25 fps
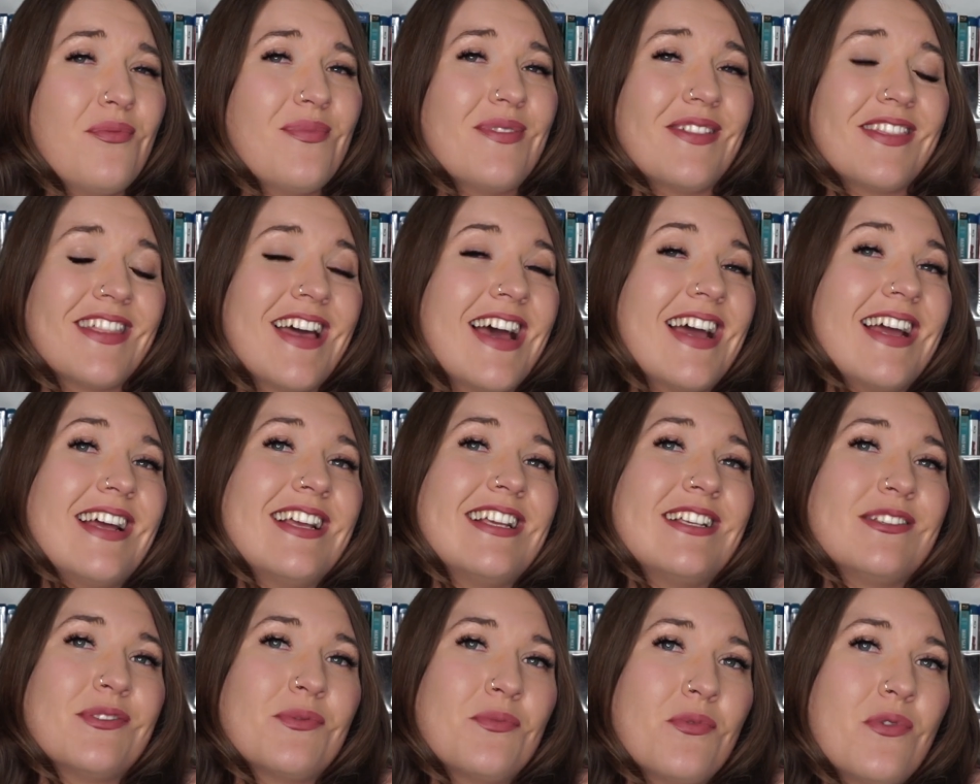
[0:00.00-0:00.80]
but that
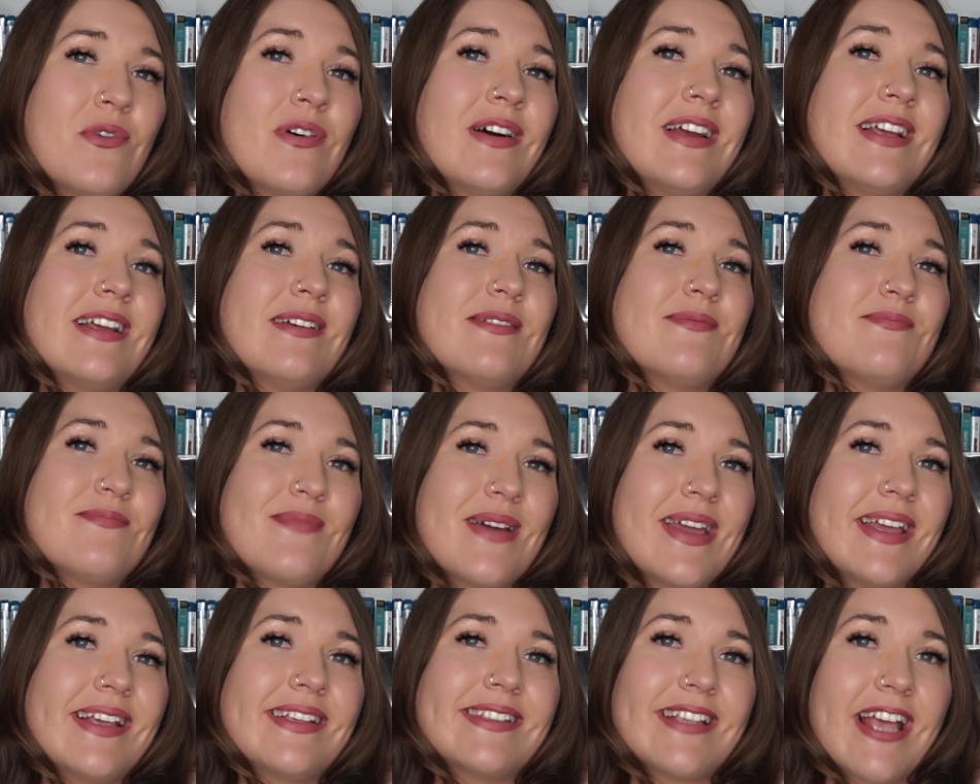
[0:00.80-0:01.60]
is what
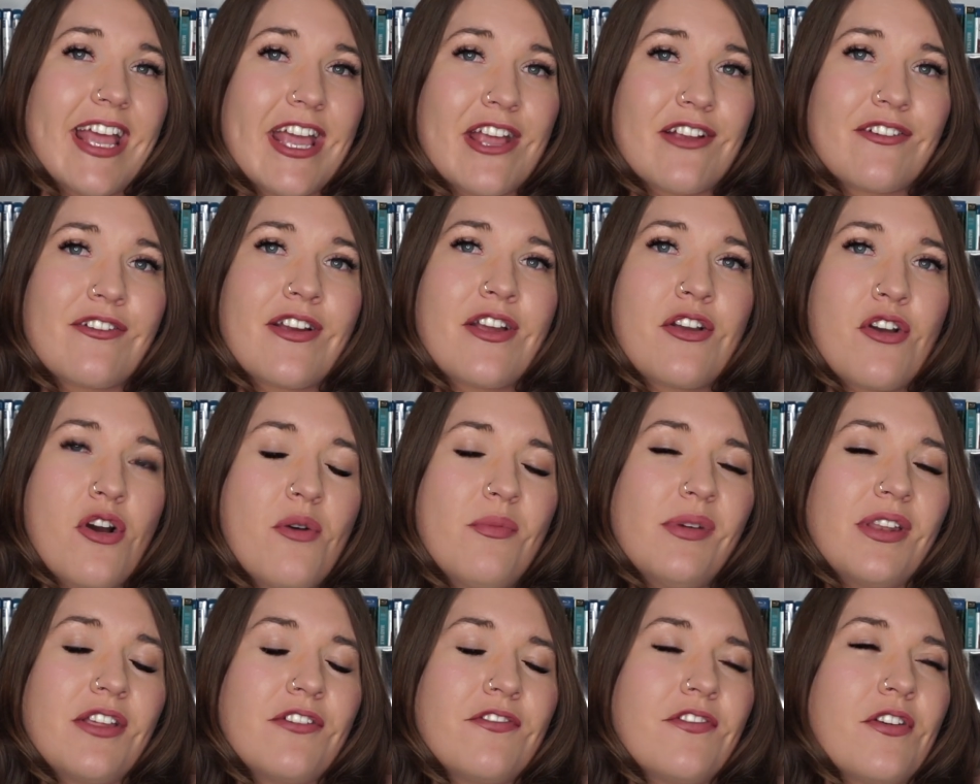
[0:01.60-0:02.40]
makes a great
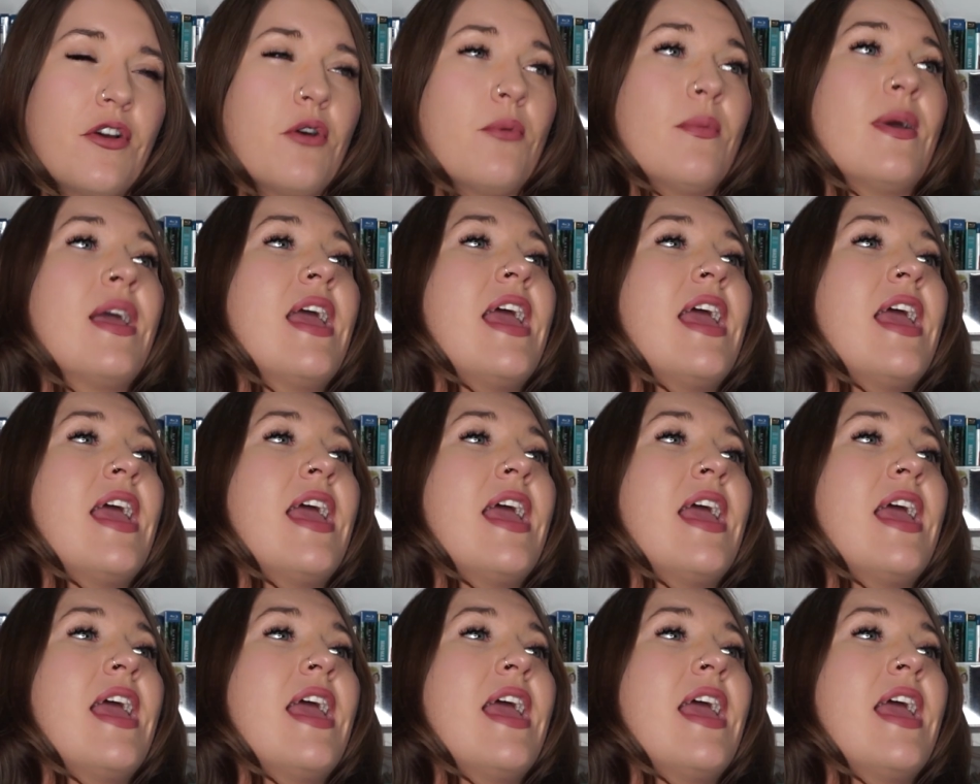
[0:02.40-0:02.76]
comedy film.